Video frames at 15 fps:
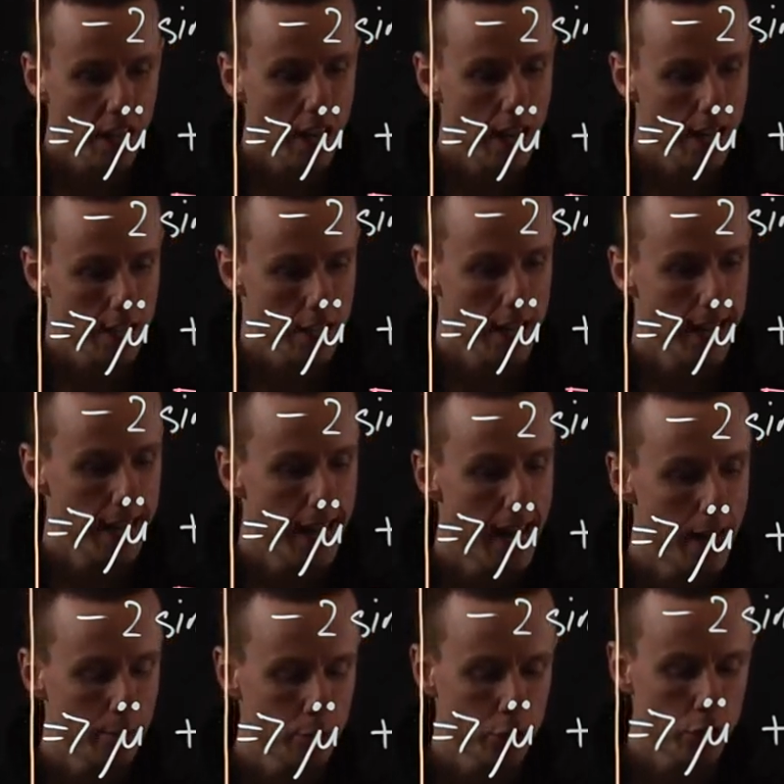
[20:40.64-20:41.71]
as kind of
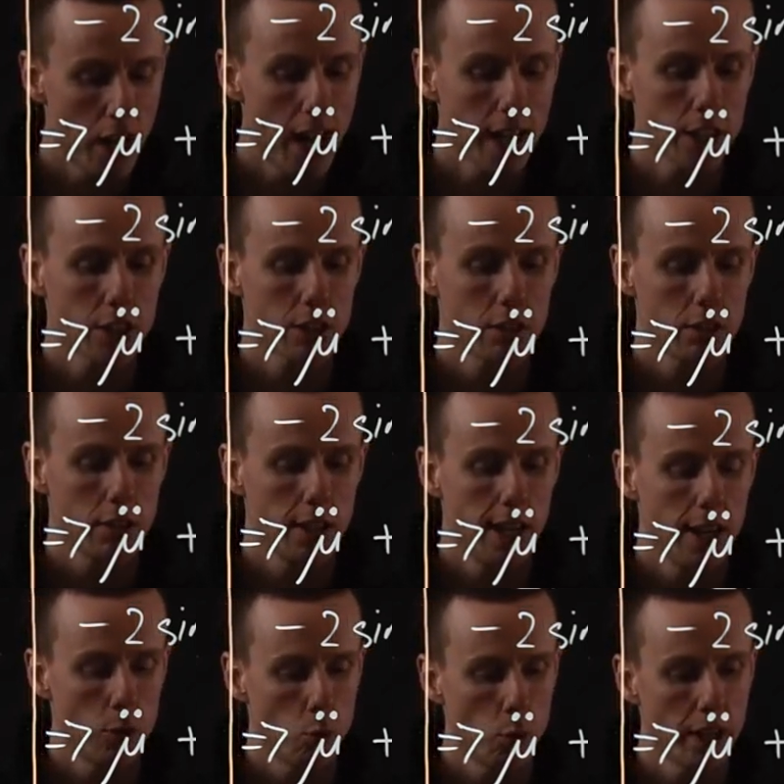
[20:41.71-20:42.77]
abstract
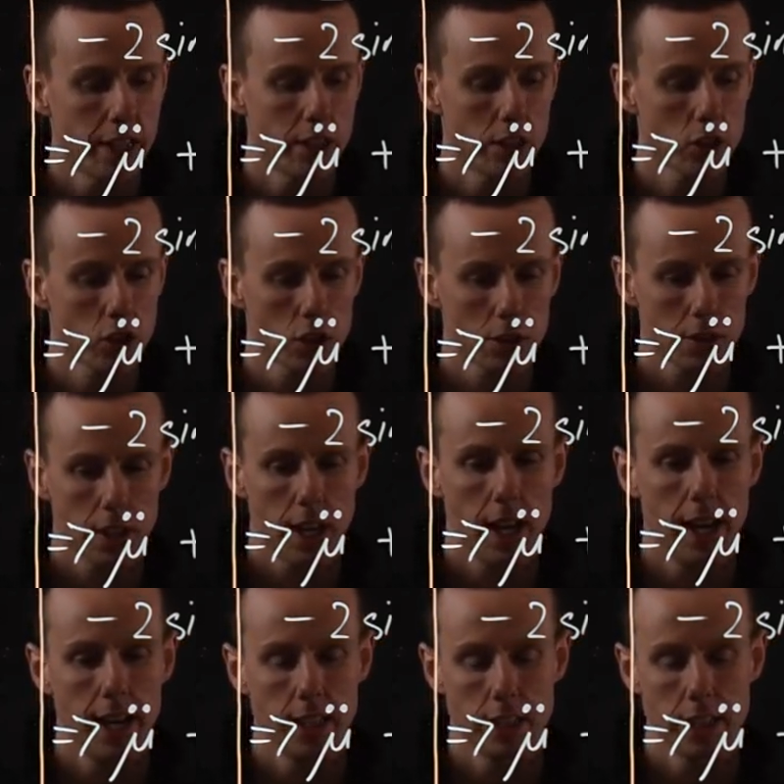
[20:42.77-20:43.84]
and weird as